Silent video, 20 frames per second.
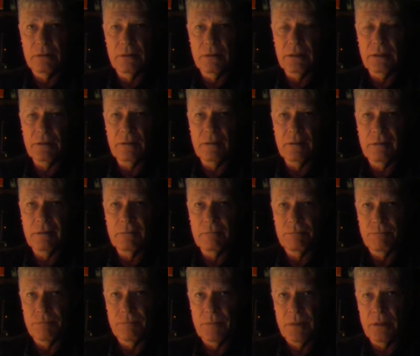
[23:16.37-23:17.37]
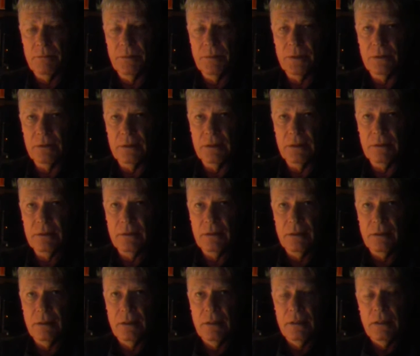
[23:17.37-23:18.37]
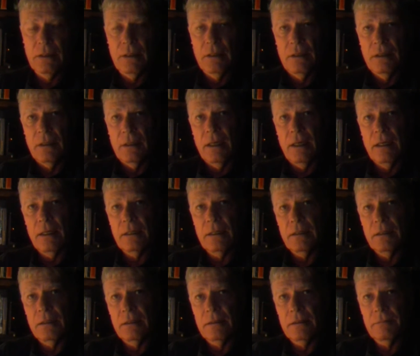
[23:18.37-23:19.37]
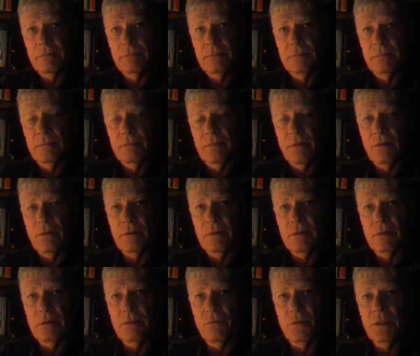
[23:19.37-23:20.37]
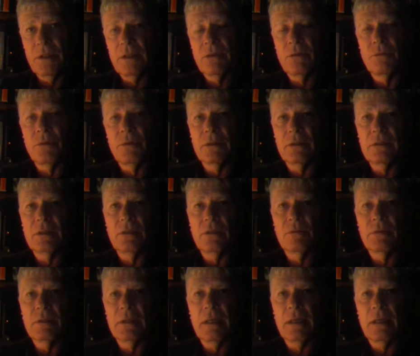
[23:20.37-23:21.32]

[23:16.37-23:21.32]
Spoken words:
lengthening ability, and we don't really know